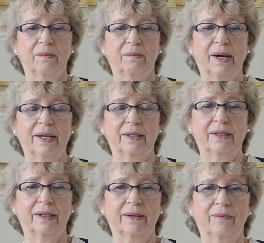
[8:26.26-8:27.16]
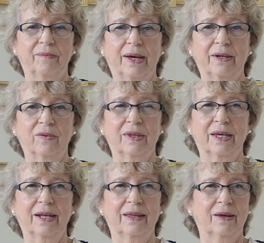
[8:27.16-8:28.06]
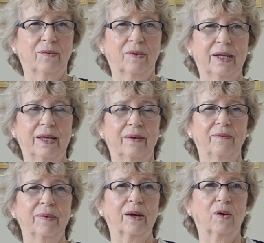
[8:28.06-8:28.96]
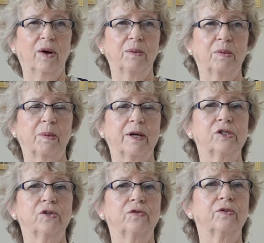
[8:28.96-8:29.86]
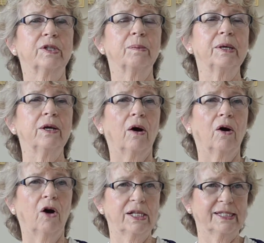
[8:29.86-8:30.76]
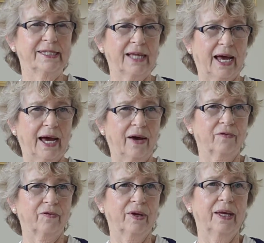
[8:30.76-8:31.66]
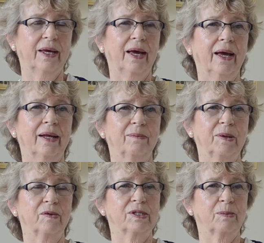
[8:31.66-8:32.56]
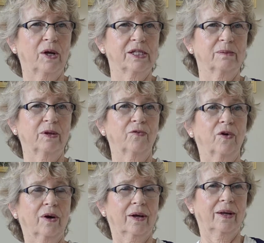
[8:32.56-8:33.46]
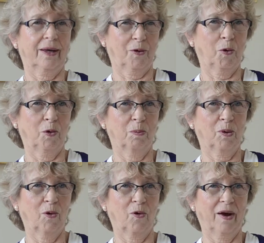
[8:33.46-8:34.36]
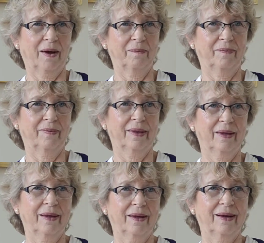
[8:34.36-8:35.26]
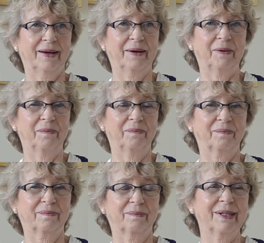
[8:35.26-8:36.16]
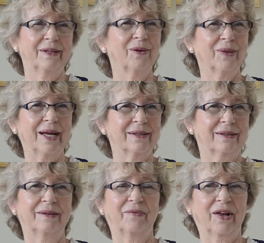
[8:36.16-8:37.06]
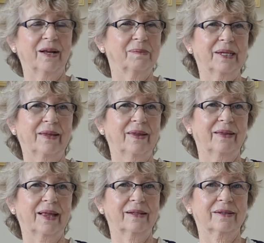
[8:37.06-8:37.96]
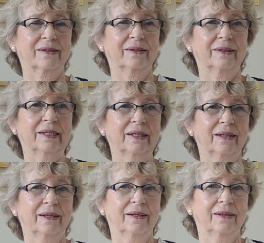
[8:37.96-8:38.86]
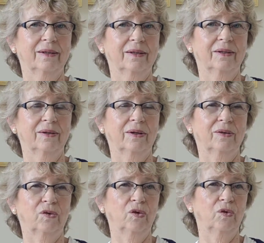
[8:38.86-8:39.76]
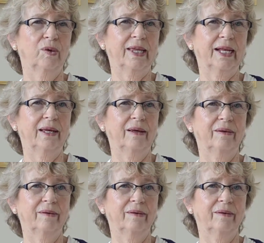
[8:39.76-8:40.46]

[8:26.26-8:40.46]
But I don't think anything really quite prepares you to be on staff and be responsible for like a whole program. But that develops. I think that's true with any